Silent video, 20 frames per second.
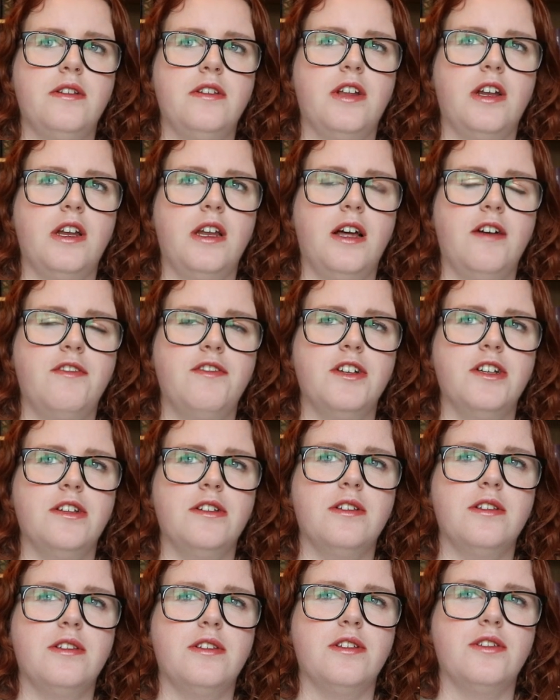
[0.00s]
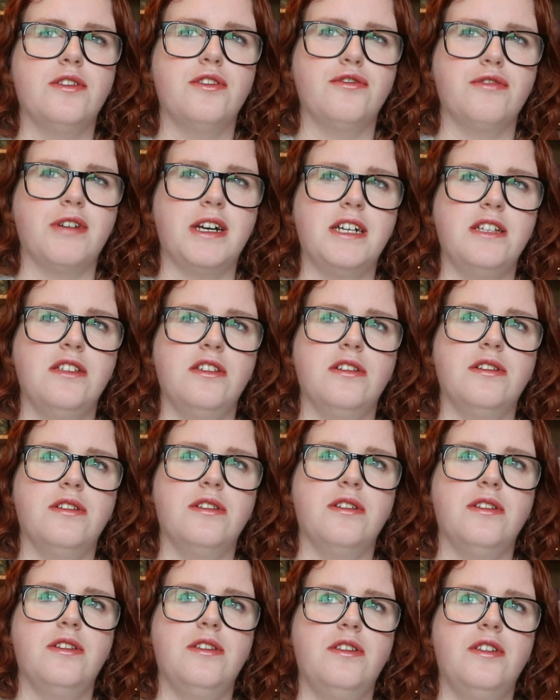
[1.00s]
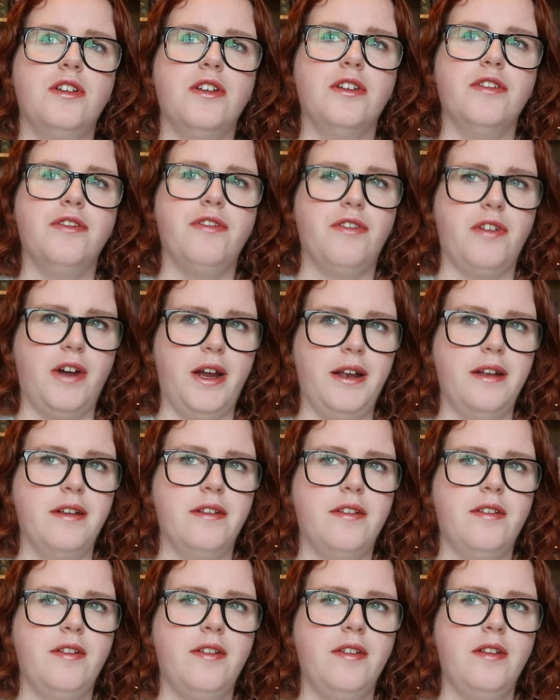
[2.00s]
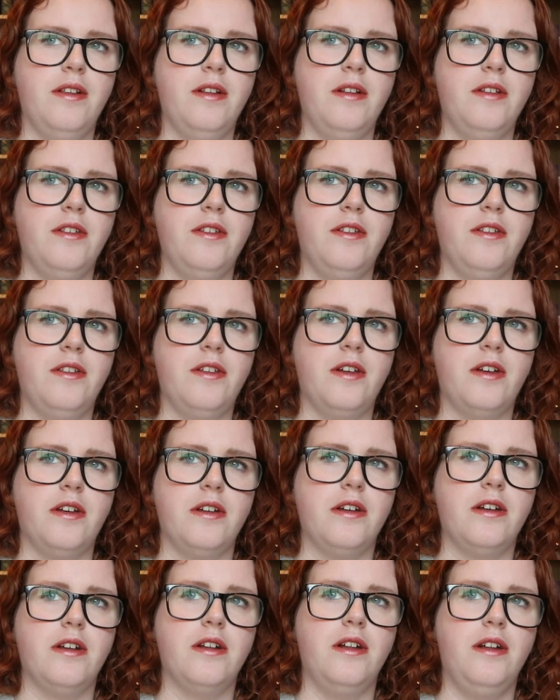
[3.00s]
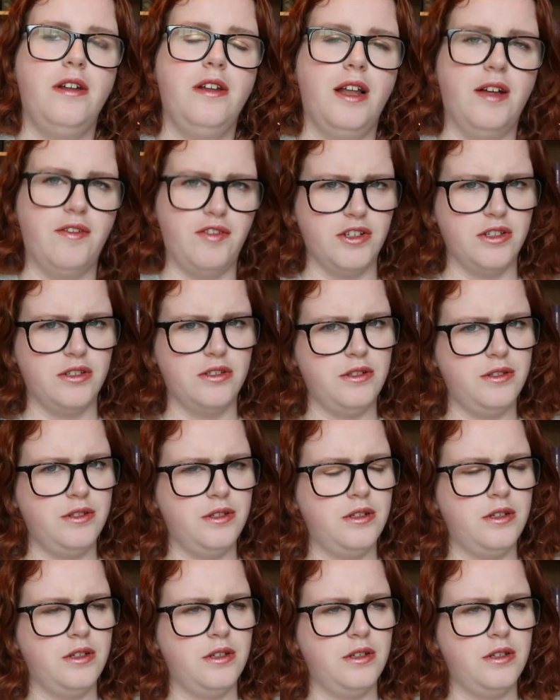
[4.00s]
to lovers to strangers to friends to lovers.